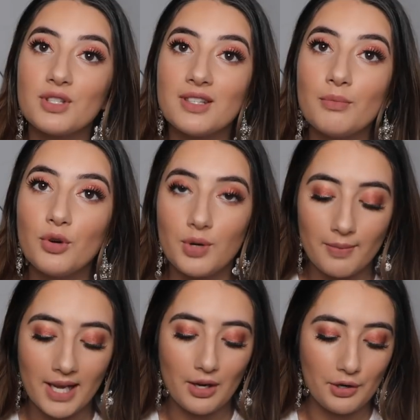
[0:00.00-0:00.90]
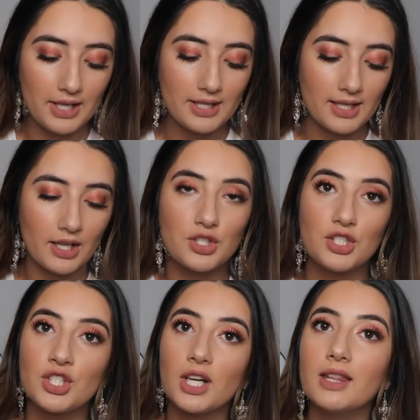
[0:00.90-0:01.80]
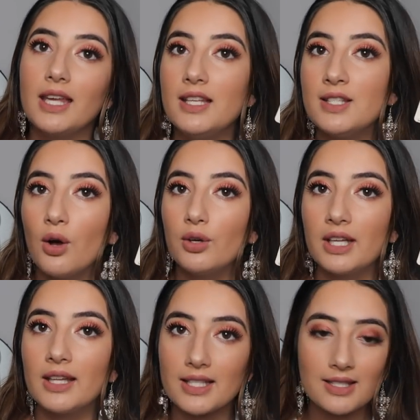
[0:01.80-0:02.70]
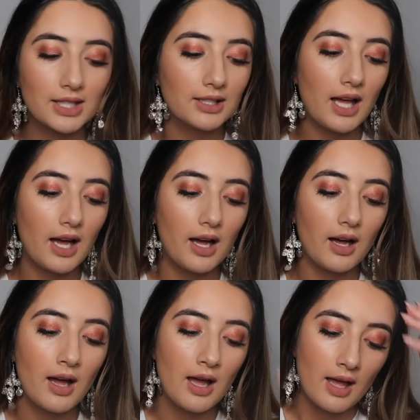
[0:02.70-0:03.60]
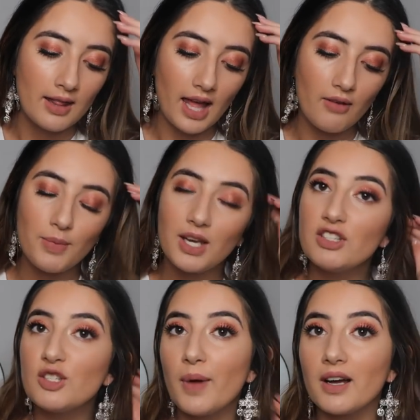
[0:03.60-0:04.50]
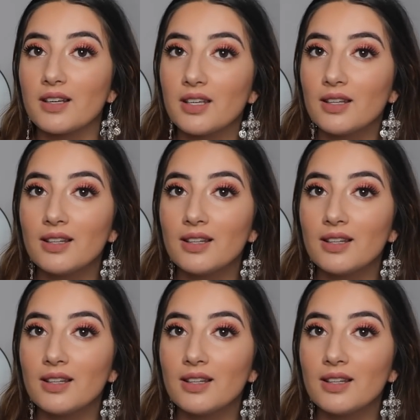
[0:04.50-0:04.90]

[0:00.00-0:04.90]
more simple with my earrings, I can just chuck these on, and they still are, they have a bit of spunk